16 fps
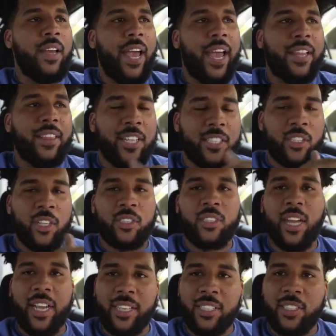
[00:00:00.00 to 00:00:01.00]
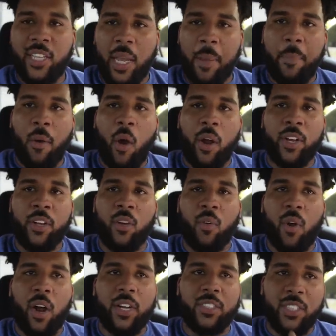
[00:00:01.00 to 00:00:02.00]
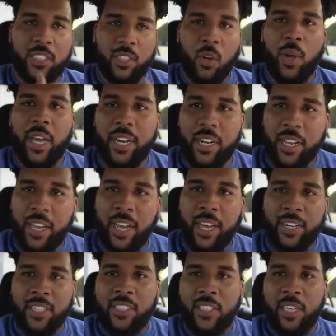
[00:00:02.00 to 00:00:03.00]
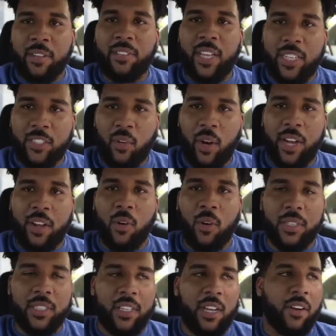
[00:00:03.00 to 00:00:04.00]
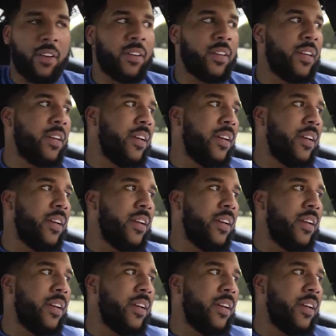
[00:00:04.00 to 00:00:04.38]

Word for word: And this looks like the same parking garage. Let's go hit it again and see if that Trackhawk is there.